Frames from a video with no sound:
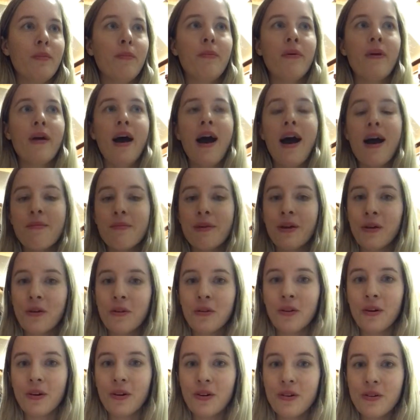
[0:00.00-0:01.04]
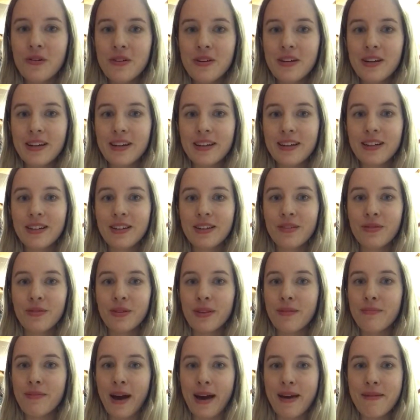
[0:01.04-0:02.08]
pram,
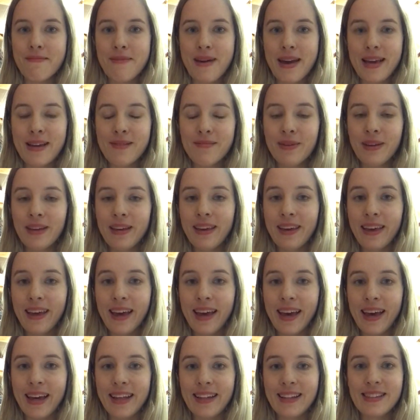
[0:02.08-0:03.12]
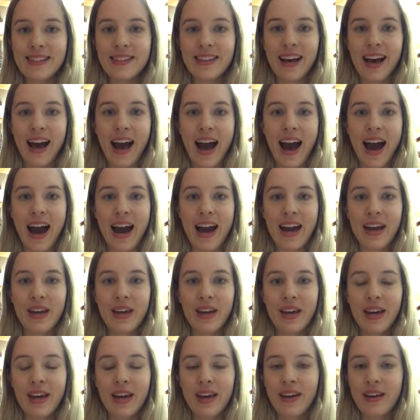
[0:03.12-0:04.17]
with my baby. And
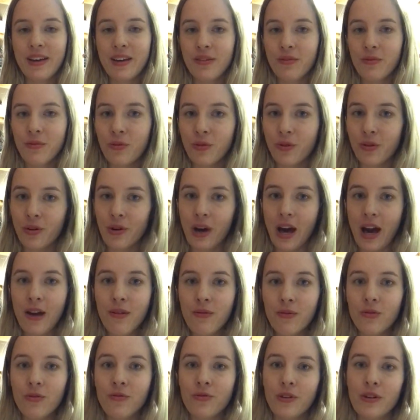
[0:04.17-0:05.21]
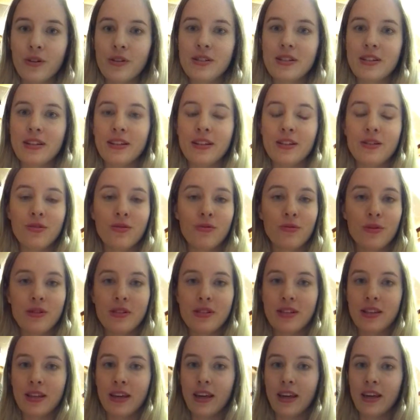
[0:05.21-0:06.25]
what I would firstly do
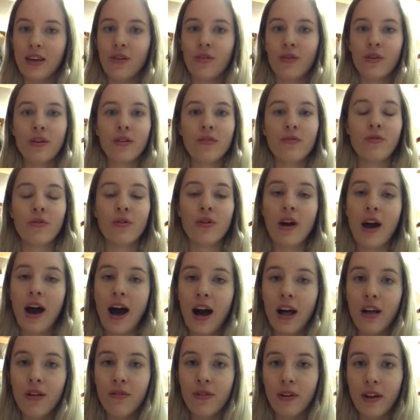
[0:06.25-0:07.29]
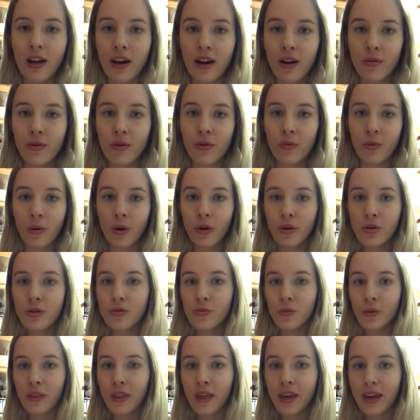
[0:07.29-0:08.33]
is like going for half an hour
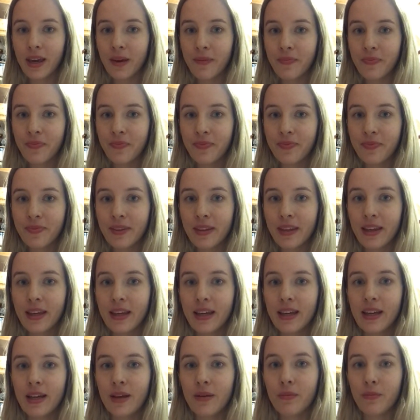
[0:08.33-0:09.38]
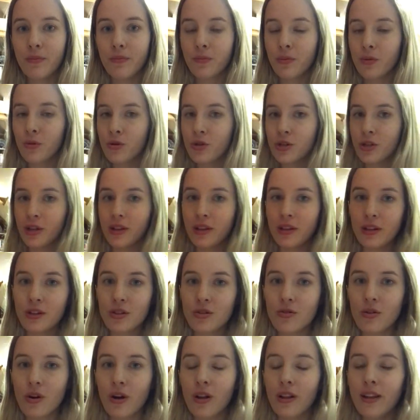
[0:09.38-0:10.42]
walks with him, pushing the
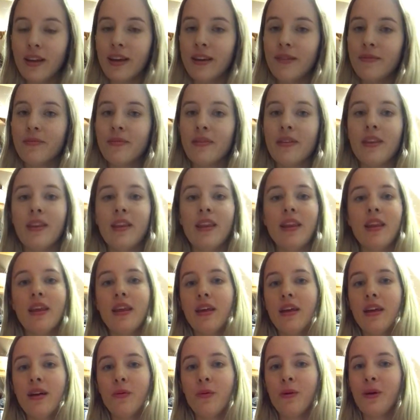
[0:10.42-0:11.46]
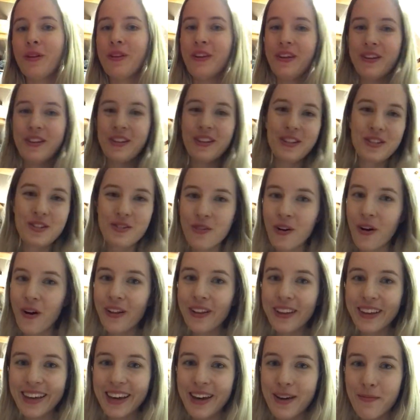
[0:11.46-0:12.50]
trolley. Well, not a
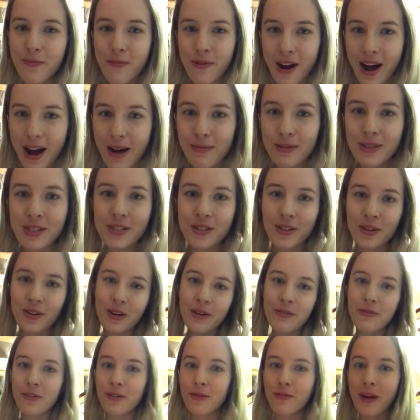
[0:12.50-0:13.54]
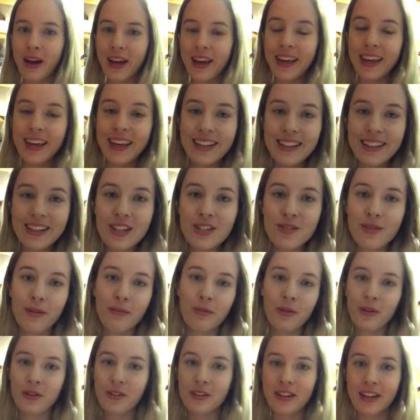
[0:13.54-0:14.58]
trolley, a pram. Sorry for my English.
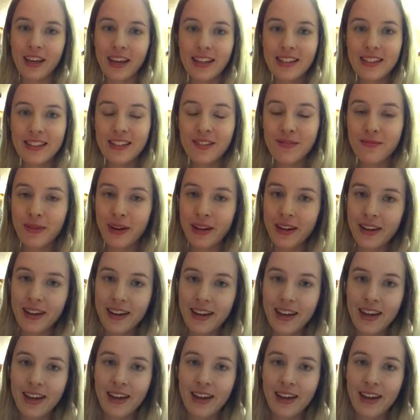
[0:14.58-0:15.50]
I'm not a native, but